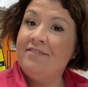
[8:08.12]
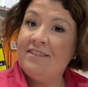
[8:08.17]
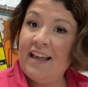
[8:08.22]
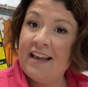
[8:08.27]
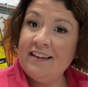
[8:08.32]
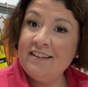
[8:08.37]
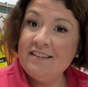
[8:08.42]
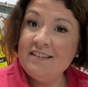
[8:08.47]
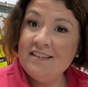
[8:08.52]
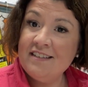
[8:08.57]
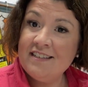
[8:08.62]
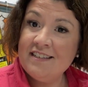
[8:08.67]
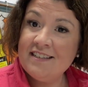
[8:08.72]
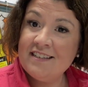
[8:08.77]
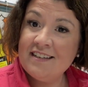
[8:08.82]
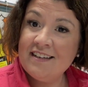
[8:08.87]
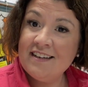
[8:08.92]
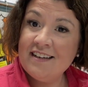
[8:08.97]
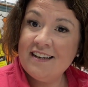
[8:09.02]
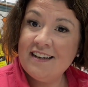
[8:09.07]
cycle,
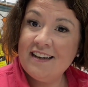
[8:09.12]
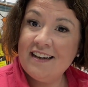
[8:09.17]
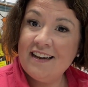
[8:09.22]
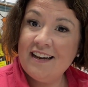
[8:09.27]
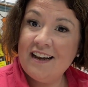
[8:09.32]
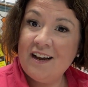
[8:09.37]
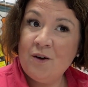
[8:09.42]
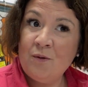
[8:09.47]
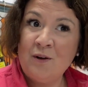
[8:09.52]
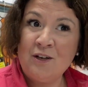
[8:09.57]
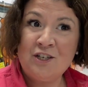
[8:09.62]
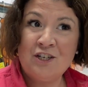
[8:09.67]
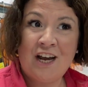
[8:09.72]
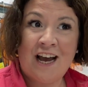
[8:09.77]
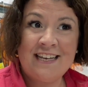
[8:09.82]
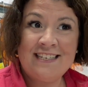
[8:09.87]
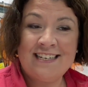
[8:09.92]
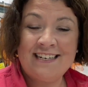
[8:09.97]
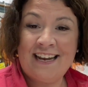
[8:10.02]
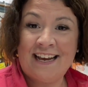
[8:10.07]
which
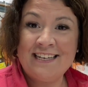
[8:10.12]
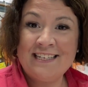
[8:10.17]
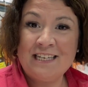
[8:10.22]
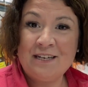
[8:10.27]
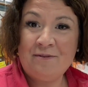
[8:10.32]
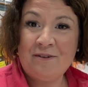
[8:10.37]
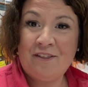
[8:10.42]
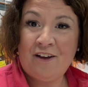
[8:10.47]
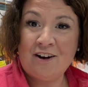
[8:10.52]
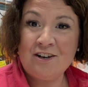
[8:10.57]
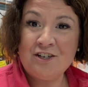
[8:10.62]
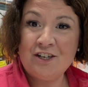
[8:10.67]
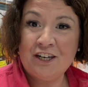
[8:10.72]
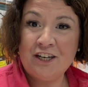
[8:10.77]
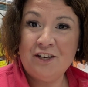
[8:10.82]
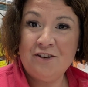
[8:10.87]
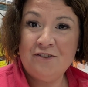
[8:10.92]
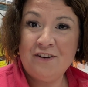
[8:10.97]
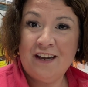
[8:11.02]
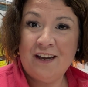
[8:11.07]
ties in nicely with our
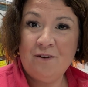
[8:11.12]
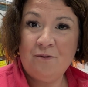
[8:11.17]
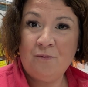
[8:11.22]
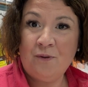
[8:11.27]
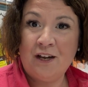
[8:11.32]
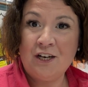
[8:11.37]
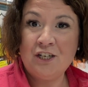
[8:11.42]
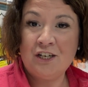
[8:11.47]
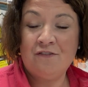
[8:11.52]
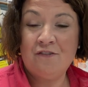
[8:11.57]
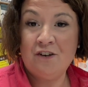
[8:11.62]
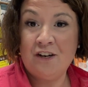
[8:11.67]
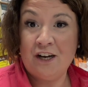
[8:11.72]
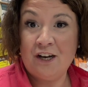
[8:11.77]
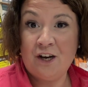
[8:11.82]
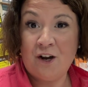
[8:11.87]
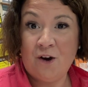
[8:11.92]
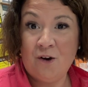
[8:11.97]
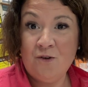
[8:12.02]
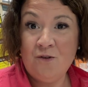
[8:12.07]
chick unit, which, if you
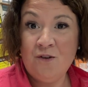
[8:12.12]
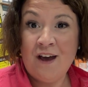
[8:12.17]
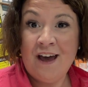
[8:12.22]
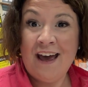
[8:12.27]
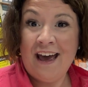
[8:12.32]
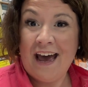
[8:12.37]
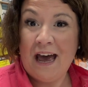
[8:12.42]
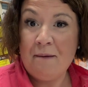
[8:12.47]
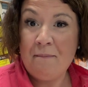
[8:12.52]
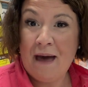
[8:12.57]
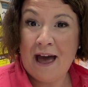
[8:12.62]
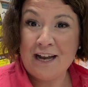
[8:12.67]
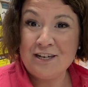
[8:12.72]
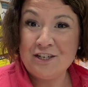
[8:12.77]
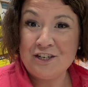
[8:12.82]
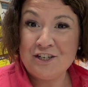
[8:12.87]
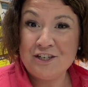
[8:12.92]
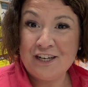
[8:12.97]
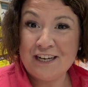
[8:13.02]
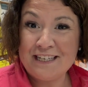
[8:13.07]
didn't know, I'm
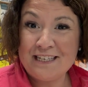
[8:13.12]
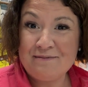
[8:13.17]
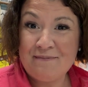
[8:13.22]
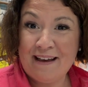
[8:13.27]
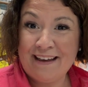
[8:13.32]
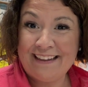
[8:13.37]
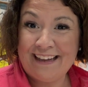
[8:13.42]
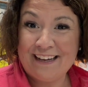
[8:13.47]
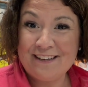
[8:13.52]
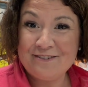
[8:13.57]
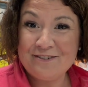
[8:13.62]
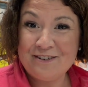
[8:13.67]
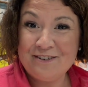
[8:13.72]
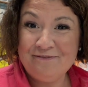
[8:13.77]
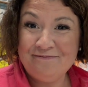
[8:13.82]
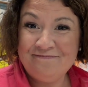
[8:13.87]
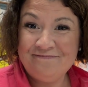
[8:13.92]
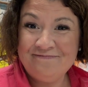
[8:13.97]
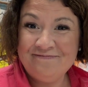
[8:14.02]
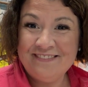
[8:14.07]
hatching chicks in my classroom.
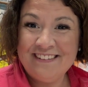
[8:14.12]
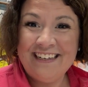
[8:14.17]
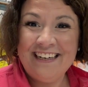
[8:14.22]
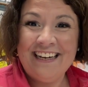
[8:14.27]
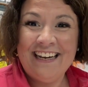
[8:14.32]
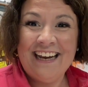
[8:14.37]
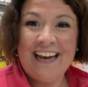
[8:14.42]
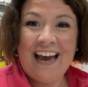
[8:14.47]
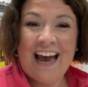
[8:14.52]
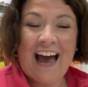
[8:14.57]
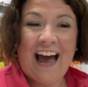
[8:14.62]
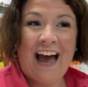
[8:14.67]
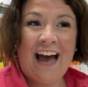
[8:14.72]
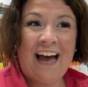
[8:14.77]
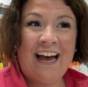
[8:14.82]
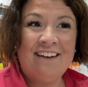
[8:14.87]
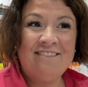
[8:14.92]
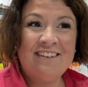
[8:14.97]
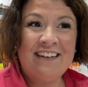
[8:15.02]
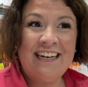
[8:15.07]

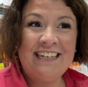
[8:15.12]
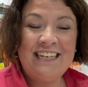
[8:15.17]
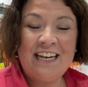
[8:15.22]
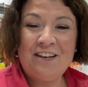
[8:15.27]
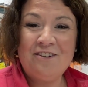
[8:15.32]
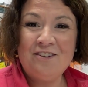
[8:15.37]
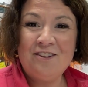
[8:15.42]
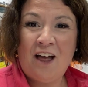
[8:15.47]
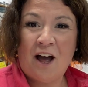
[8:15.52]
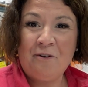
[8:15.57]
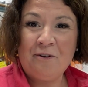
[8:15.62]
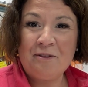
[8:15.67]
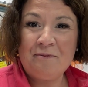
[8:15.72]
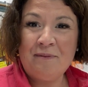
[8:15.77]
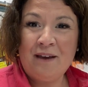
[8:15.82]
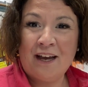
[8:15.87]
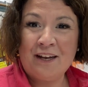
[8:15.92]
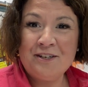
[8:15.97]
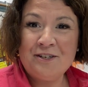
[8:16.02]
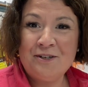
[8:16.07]
I'm going to take you along with
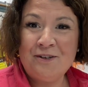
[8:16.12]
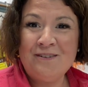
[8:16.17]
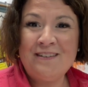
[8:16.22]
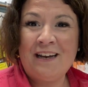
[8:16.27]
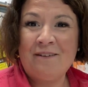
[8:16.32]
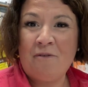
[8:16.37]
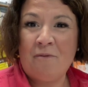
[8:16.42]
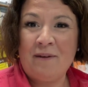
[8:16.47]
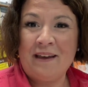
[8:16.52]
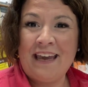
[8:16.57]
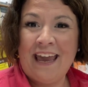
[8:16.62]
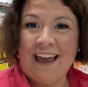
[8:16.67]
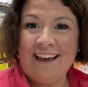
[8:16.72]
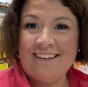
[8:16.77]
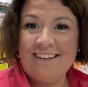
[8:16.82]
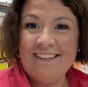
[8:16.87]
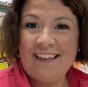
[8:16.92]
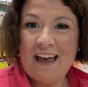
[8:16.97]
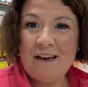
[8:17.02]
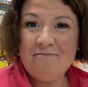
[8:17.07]
me on Tuesday when we
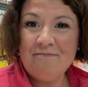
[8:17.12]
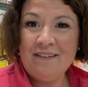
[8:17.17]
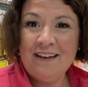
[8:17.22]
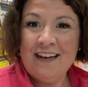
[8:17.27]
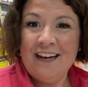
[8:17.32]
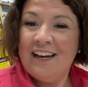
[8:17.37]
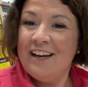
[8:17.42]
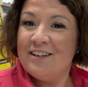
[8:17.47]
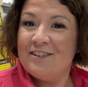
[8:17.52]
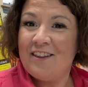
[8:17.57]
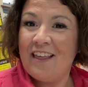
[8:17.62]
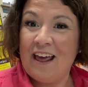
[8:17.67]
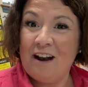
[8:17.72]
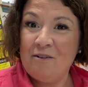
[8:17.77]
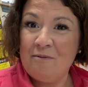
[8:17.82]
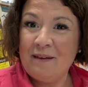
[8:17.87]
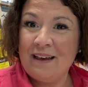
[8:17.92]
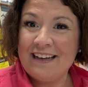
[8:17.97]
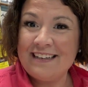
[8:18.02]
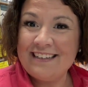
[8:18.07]
candle them, so that will
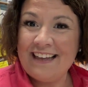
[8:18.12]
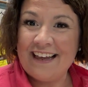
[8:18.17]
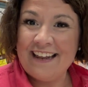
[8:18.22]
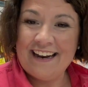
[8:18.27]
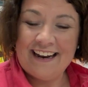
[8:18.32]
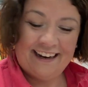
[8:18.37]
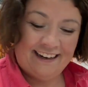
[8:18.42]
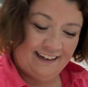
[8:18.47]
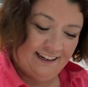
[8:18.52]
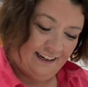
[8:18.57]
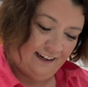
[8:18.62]
be exciting.